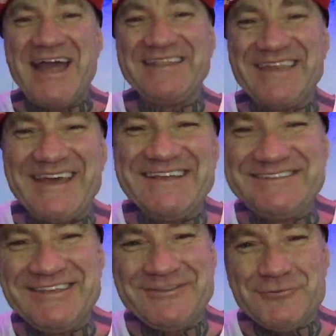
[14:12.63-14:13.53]
And the
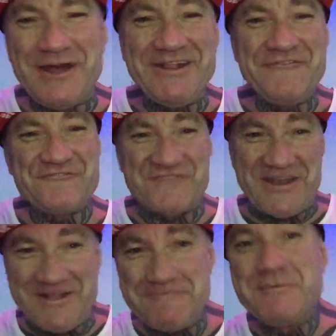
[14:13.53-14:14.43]
easiest way to
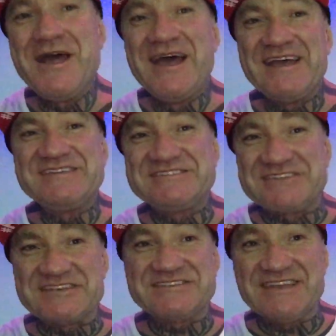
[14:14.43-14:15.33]
feed him is
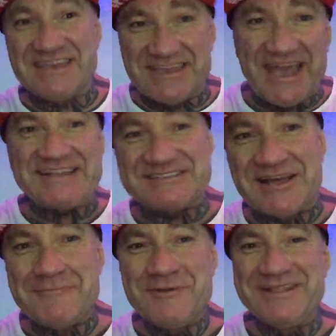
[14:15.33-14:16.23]
just to get
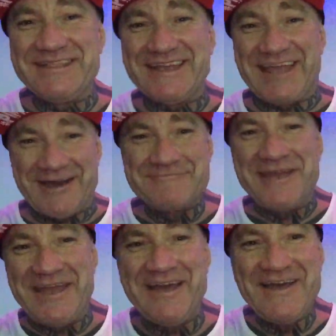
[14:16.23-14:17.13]
someone to come
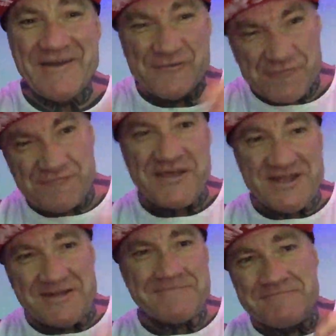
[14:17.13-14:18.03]
here,
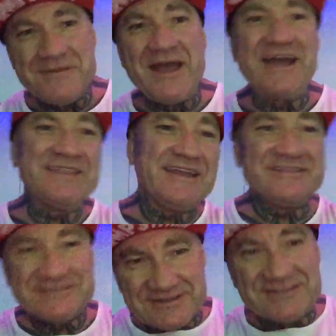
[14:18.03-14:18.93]
feed him, and
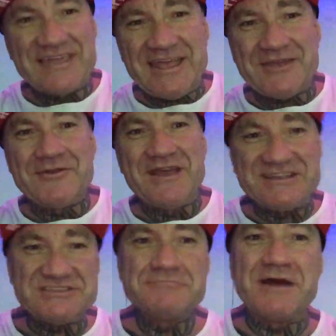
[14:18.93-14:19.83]
then, thank you,
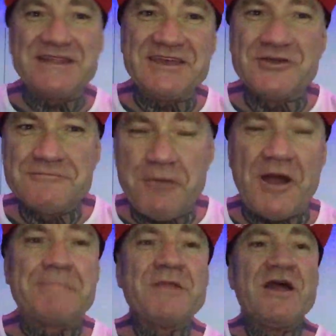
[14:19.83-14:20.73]
here's your money,
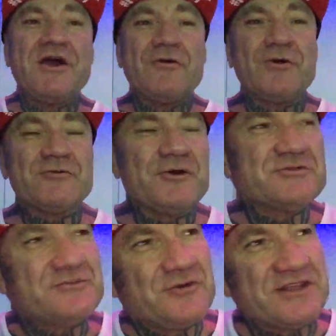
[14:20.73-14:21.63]
goodbye. What
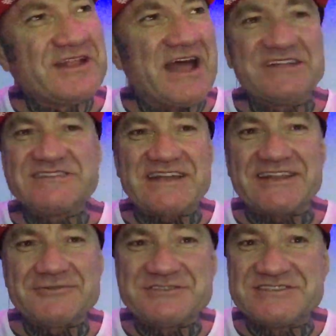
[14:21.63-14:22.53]
did Jack
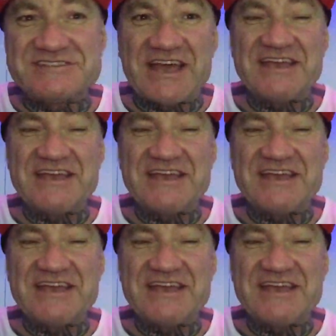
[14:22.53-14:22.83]
Nicholson say?